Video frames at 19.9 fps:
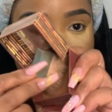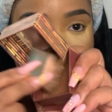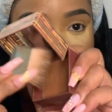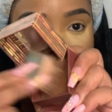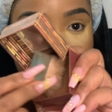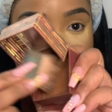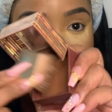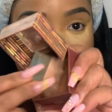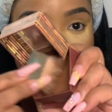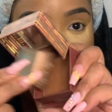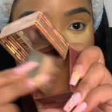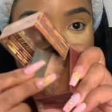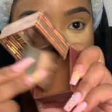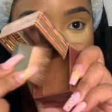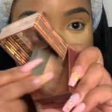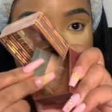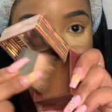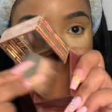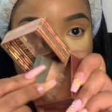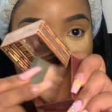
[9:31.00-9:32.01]
it's very
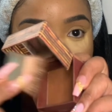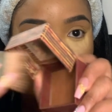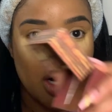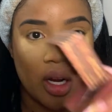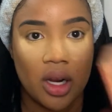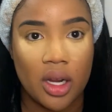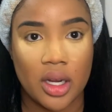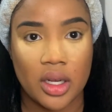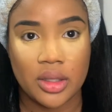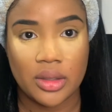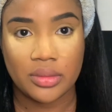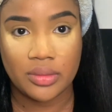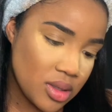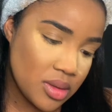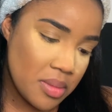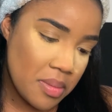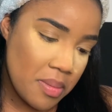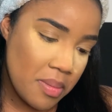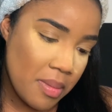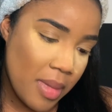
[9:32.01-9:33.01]
dark
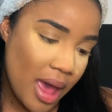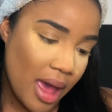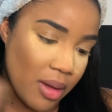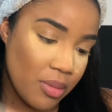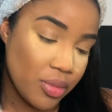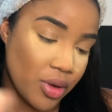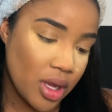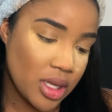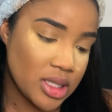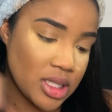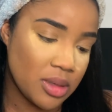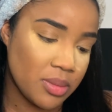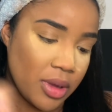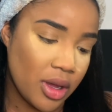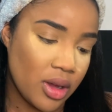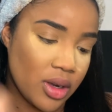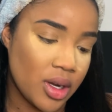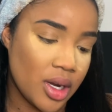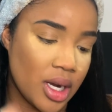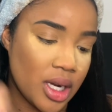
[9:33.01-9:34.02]
matte bronzing
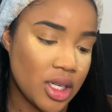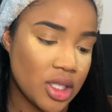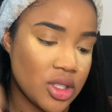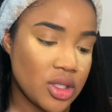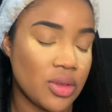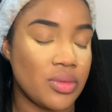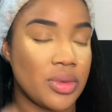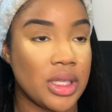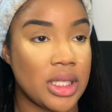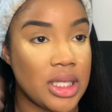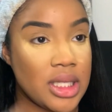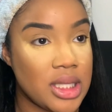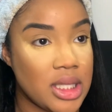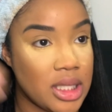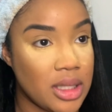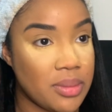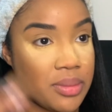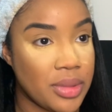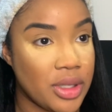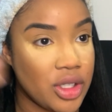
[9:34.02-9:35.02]
powder and it's a really
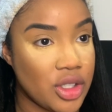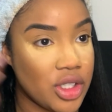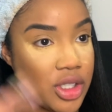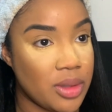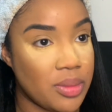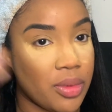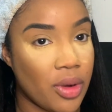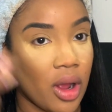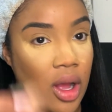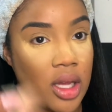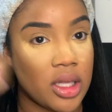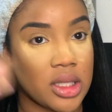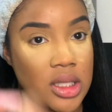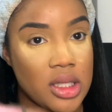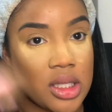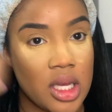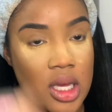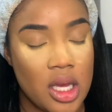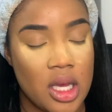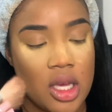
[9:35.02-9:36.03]
deep beachy
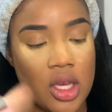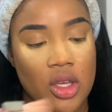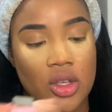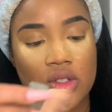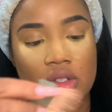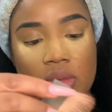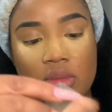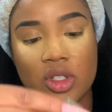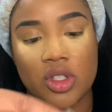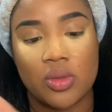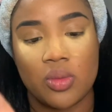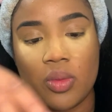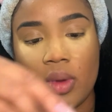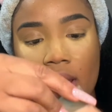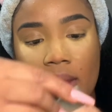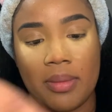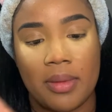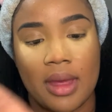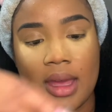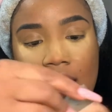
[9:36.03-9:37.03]
bronze. So I'm just
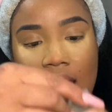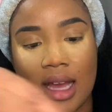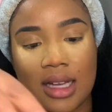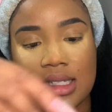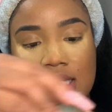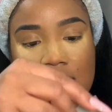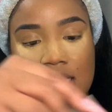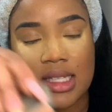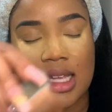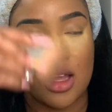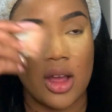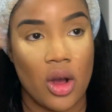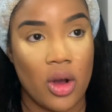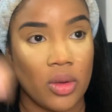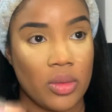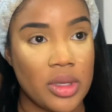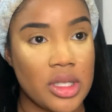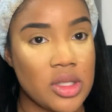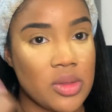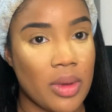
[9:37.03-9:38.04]
wiping excess. I
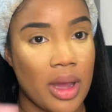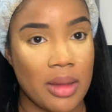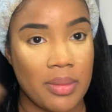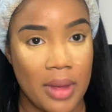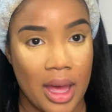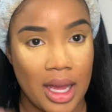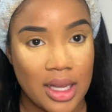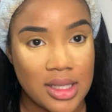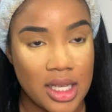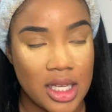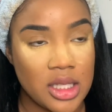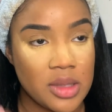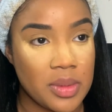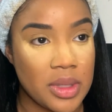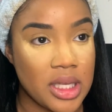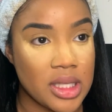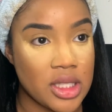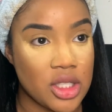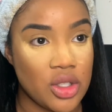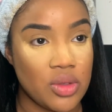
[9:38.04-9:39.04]
always wipe excess
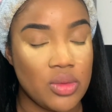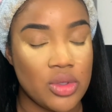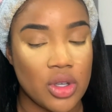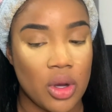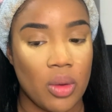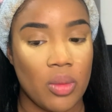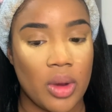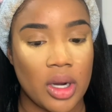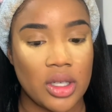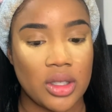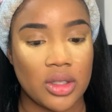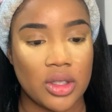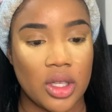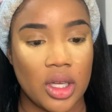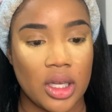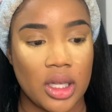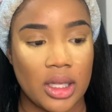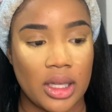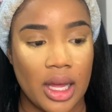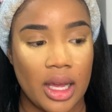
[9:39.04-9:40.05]
because you don't want to
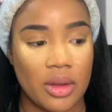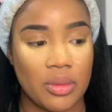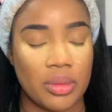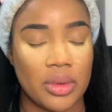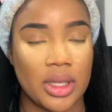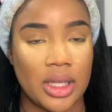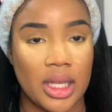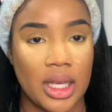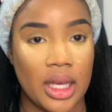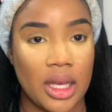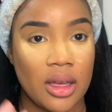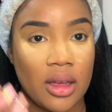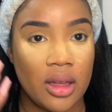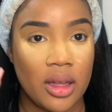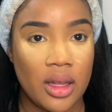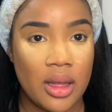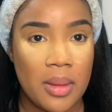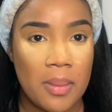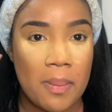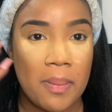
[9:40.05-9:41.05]
look like really
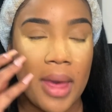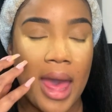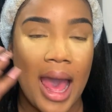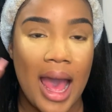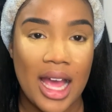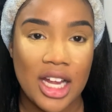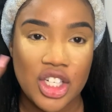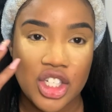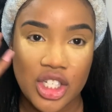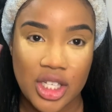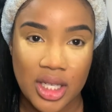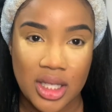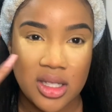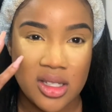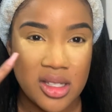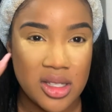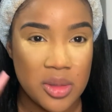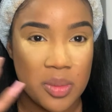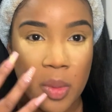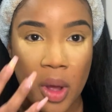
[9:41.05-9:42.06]
patchy
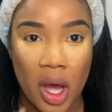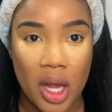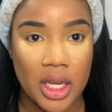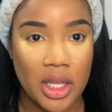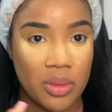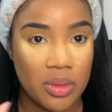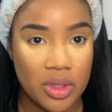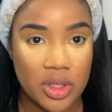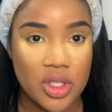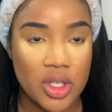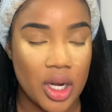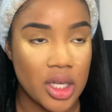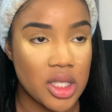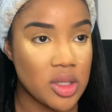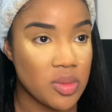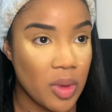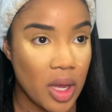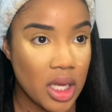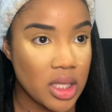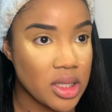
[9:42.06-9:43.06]
and spotty with dark
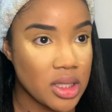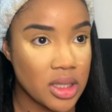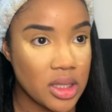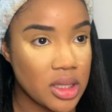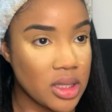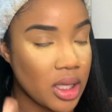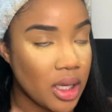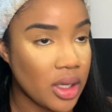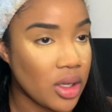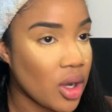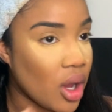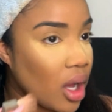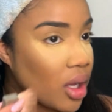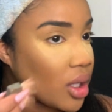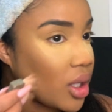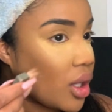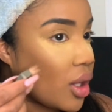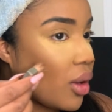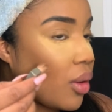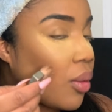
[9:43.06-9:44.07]
spots. That's like
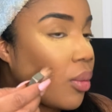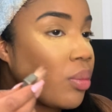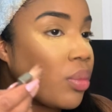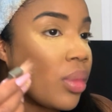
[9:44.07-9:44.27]
not cute.